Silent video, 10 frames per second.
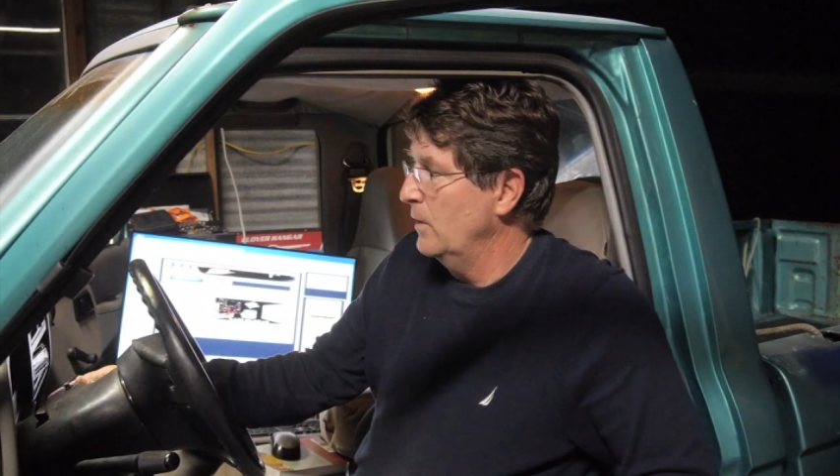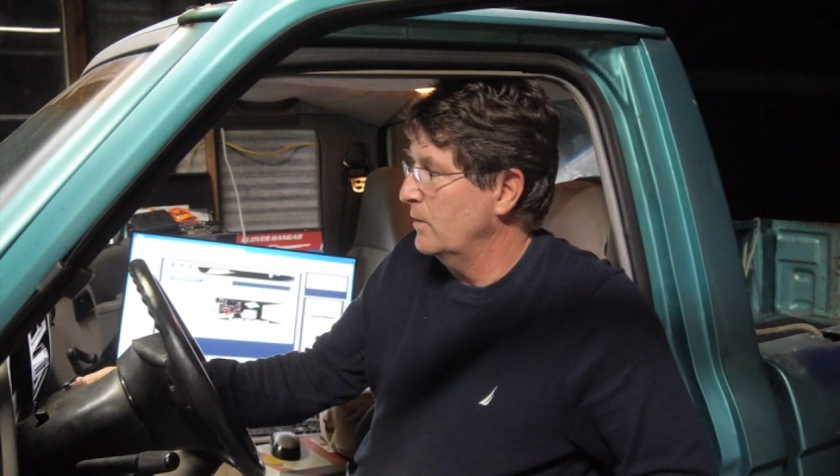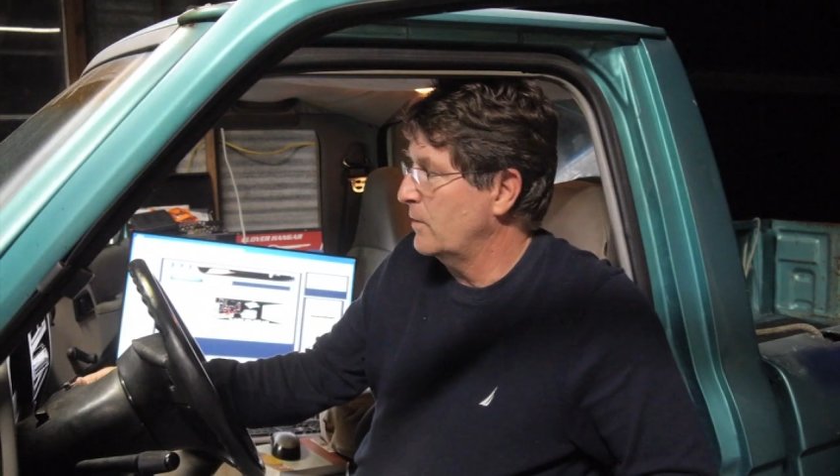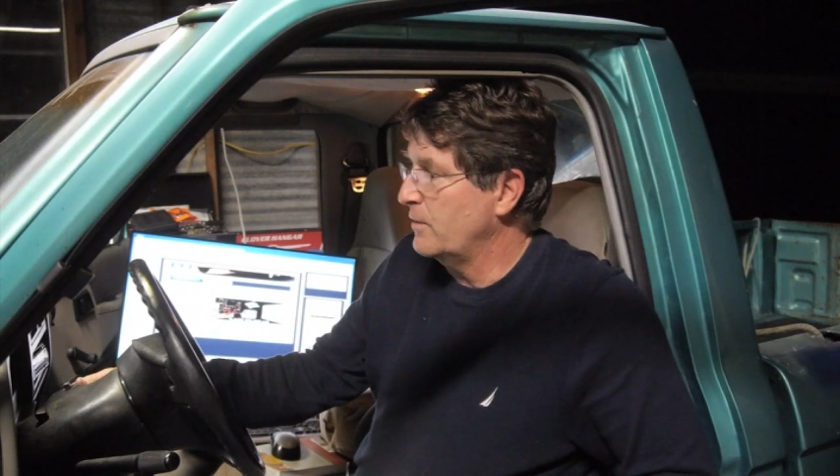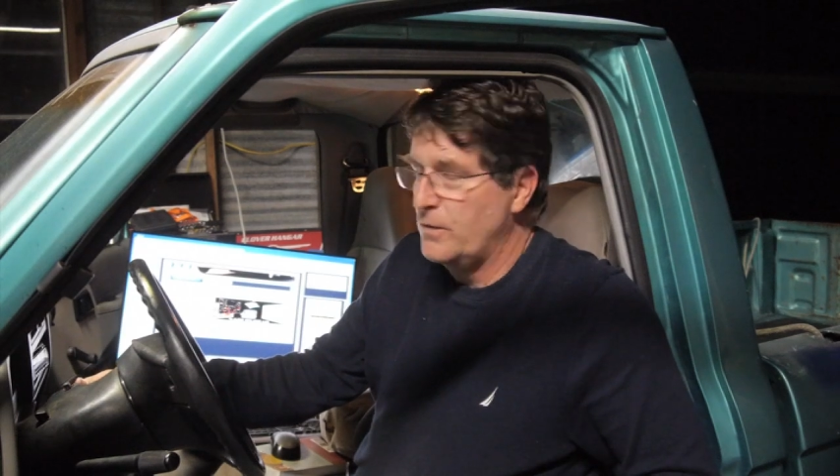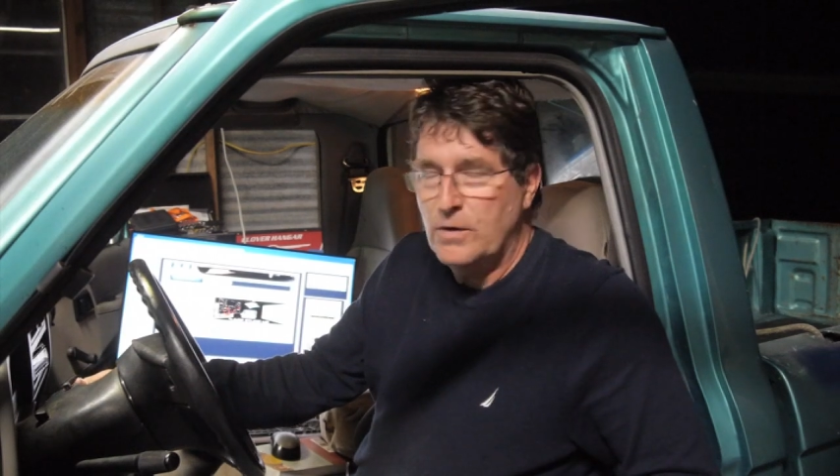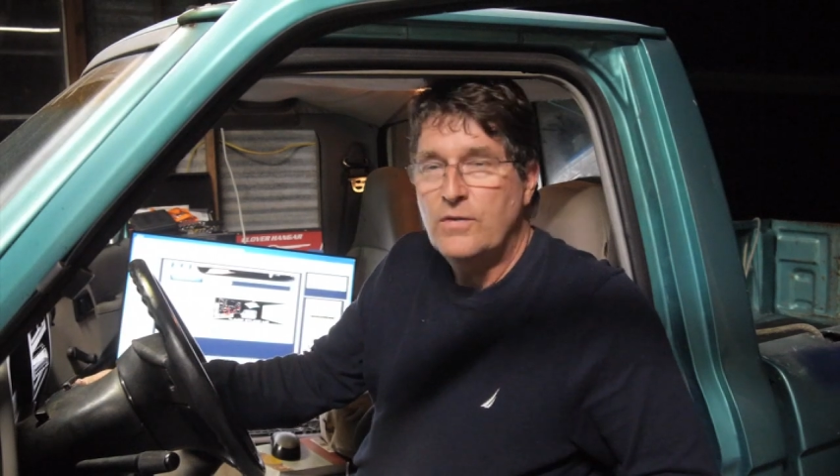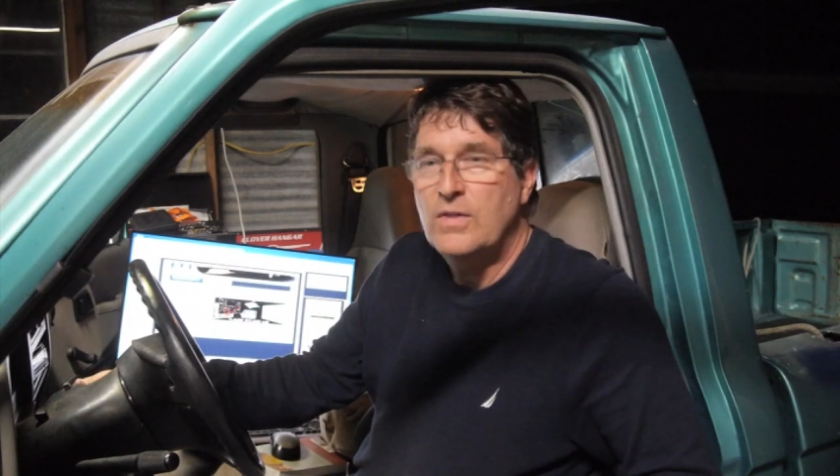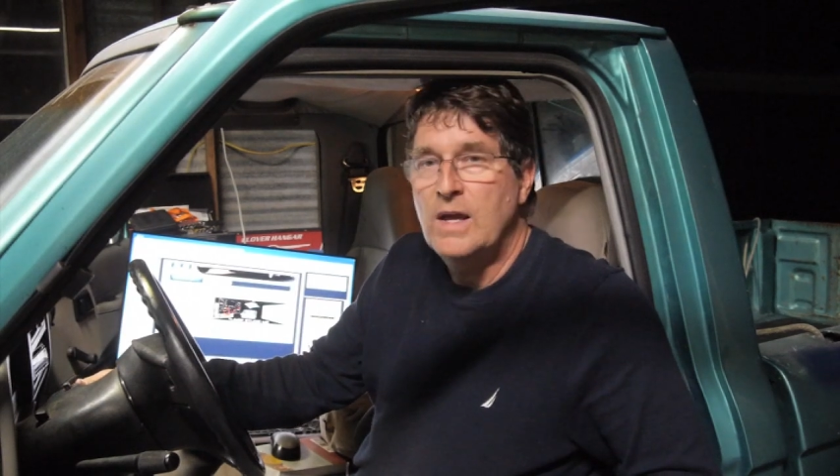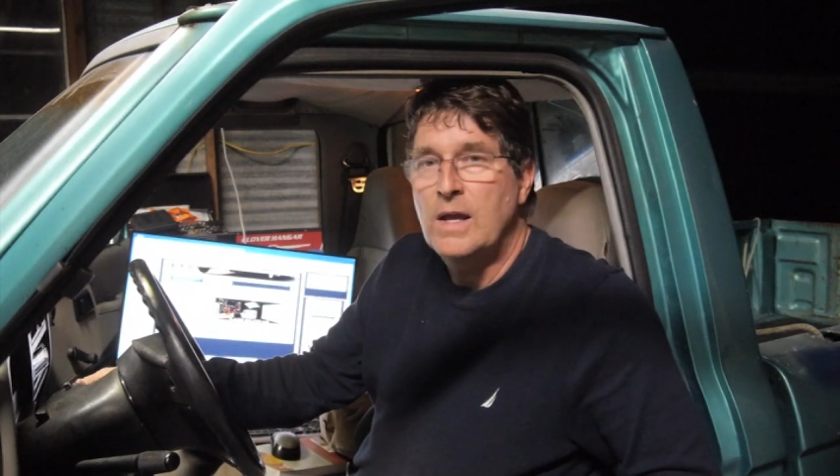So the
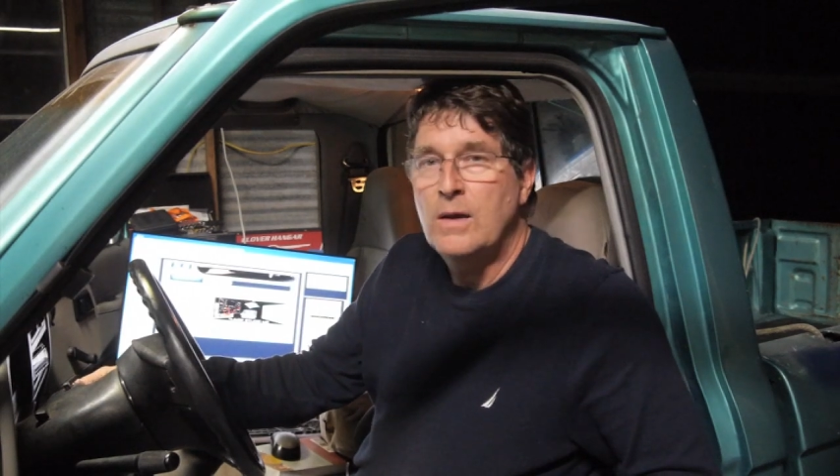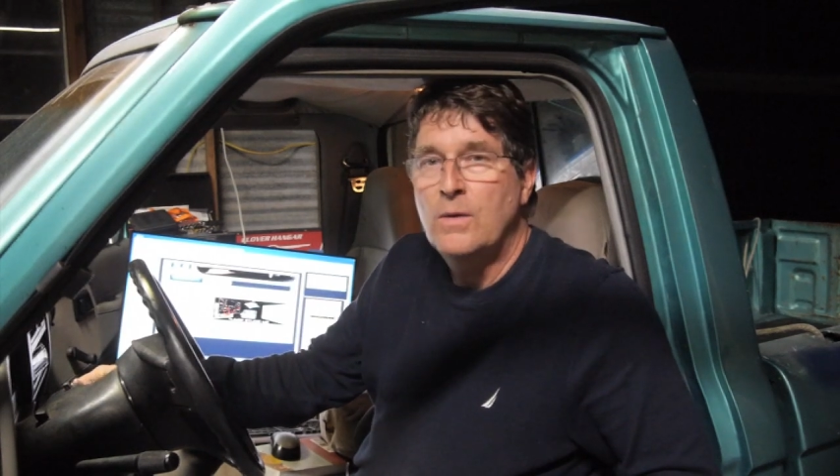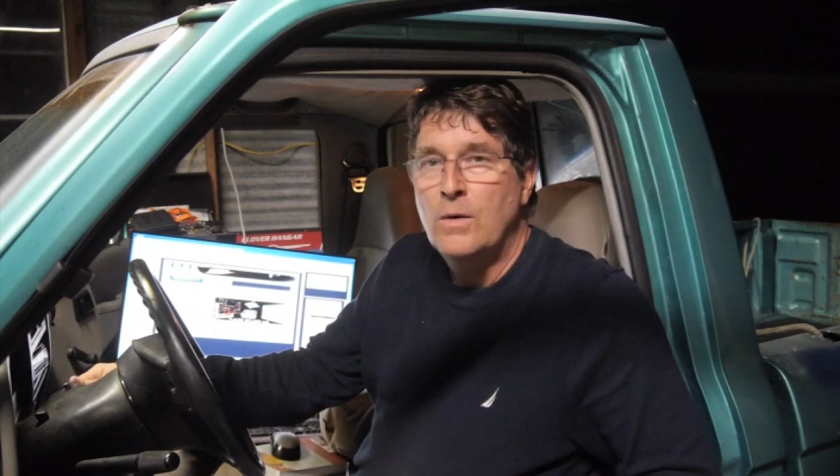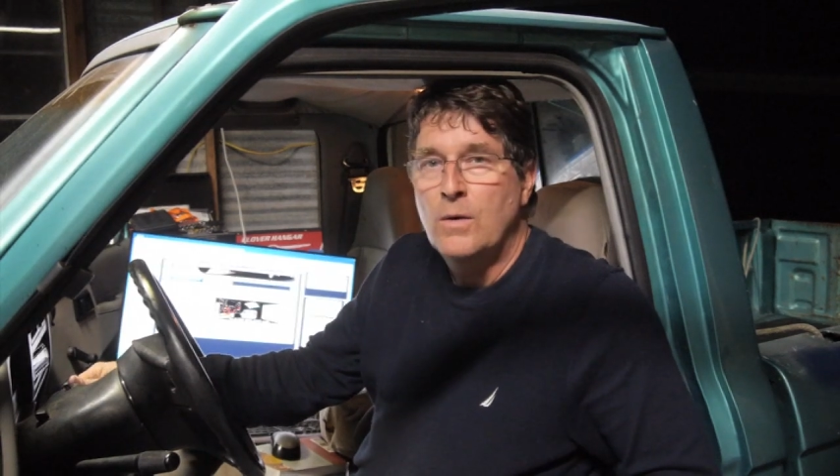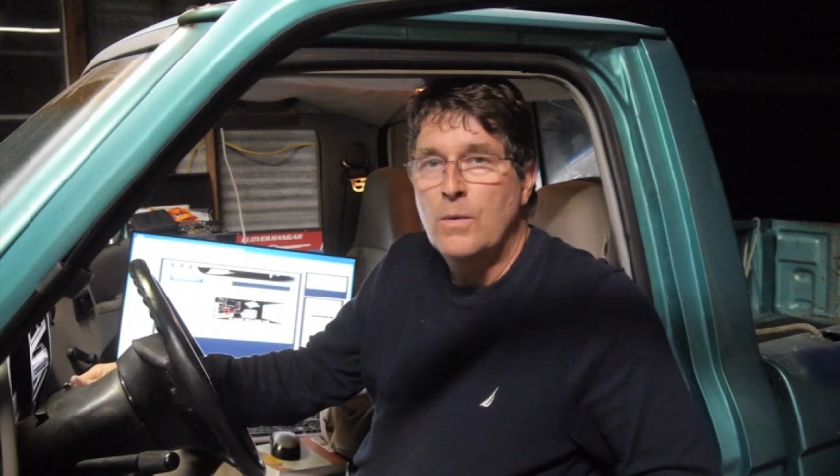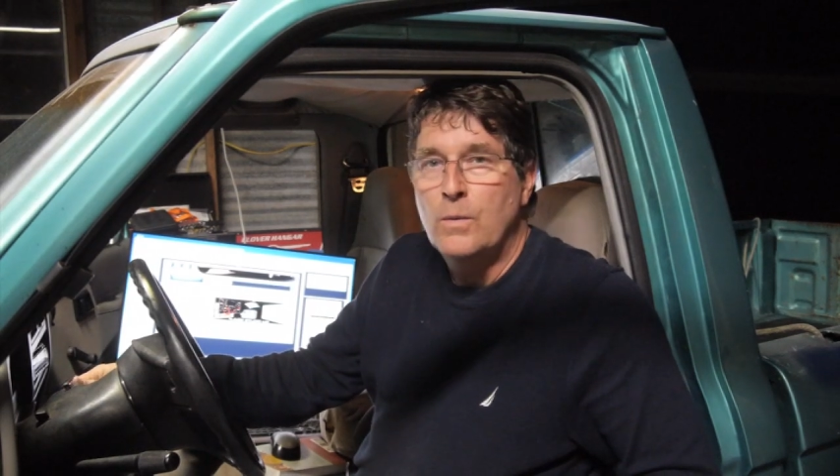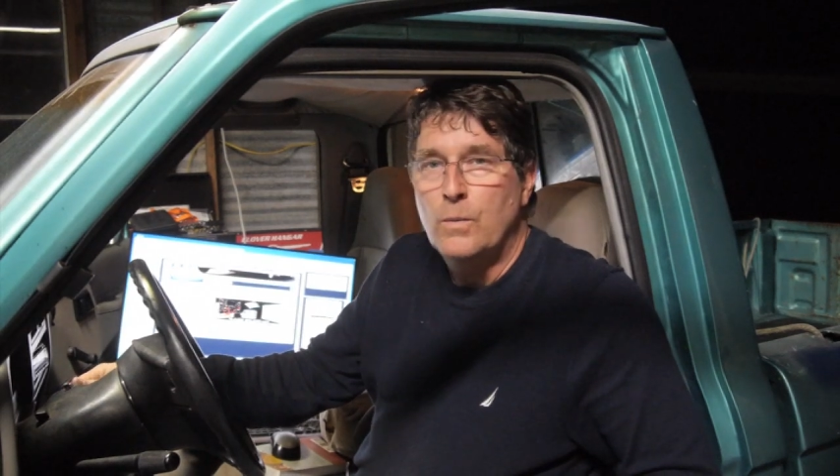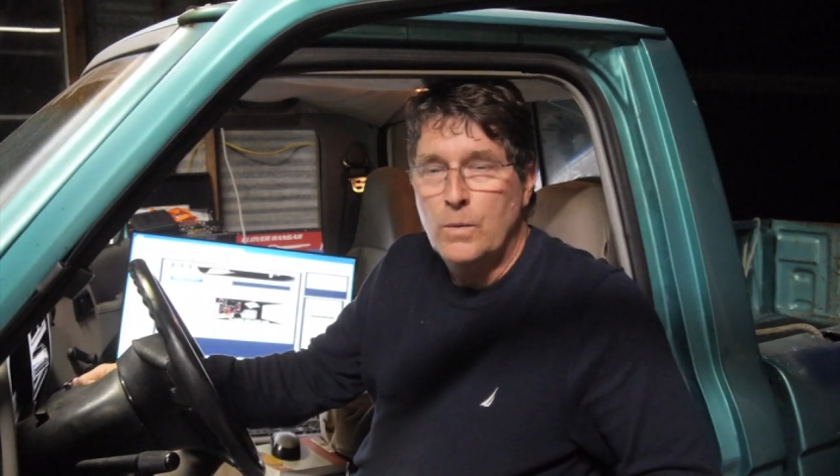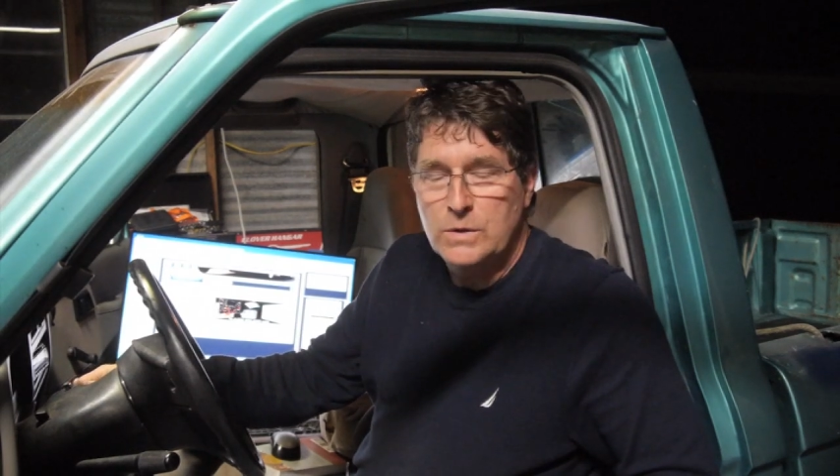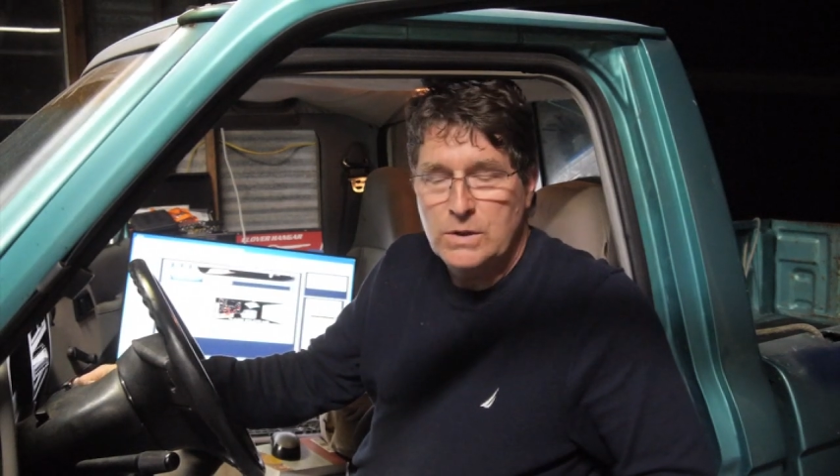first thing, we'll